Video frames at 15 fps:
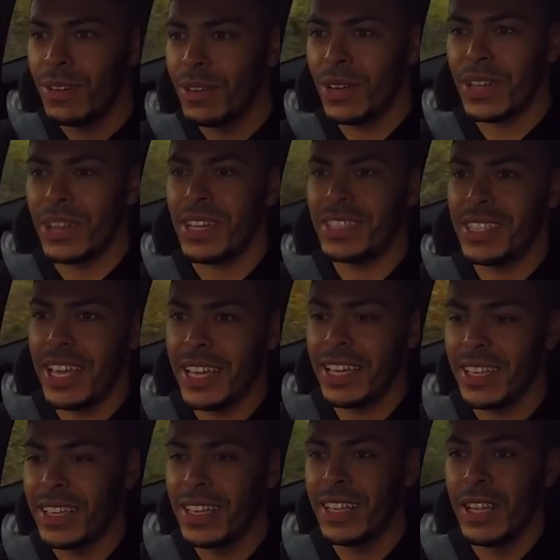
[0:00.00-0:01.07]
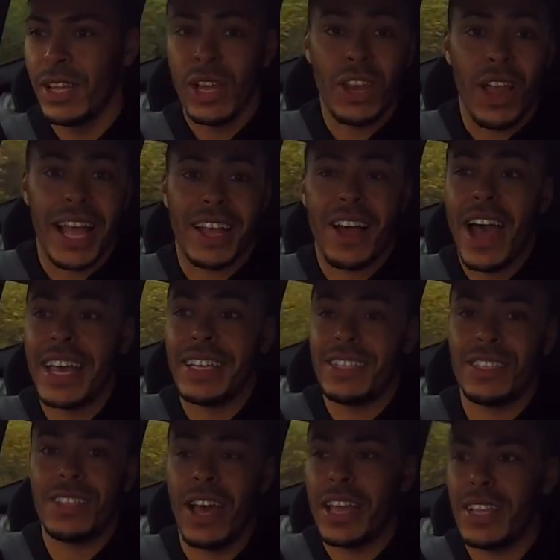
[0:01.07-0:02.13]
What can I say? Like, guys,
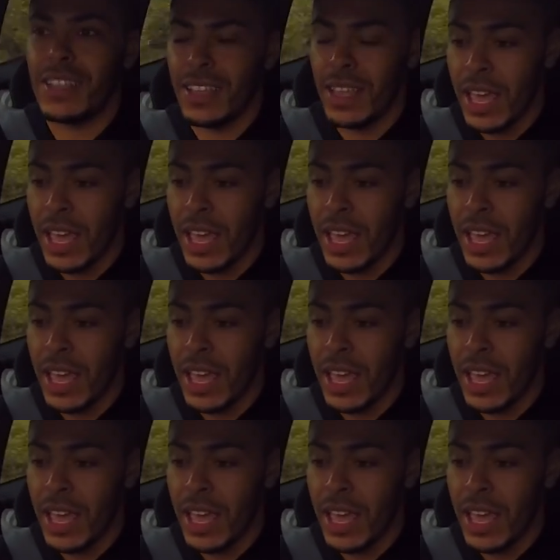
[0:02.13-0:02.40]
it's like,